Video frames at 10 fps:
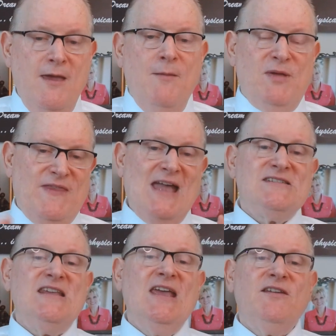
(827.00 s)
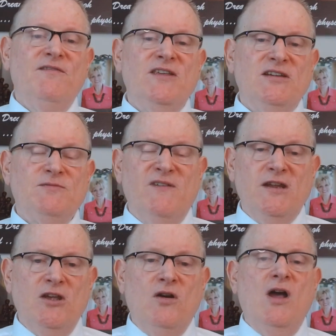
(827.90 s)
But that's the end of this
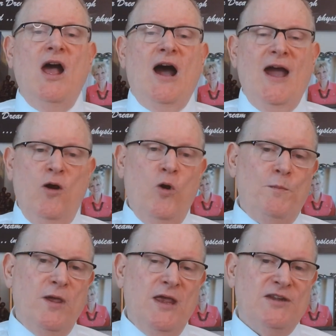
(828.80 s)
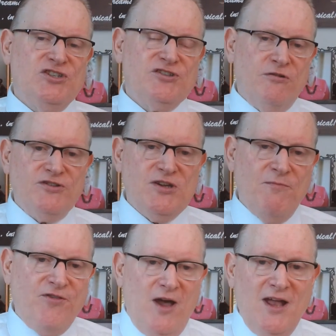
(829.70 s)
video. I hope it stirred some
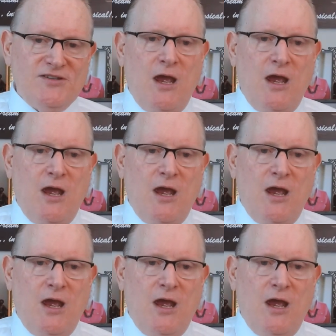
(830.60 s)
thoughts.